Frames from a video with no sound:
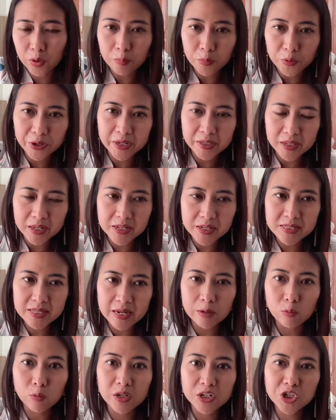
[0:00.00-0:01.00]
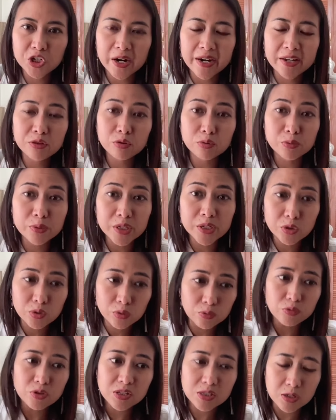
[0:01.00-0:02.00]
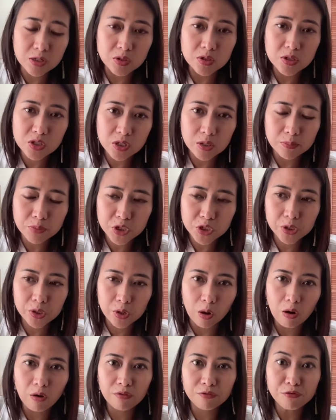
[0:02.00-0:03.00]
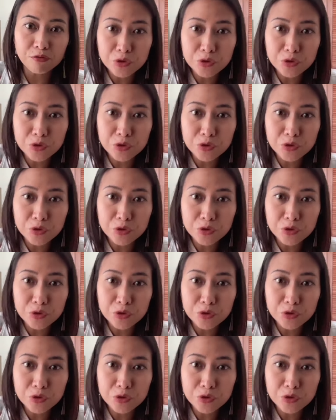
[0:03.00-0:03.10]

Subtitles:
whole point is that we're trying to reduce the consumption of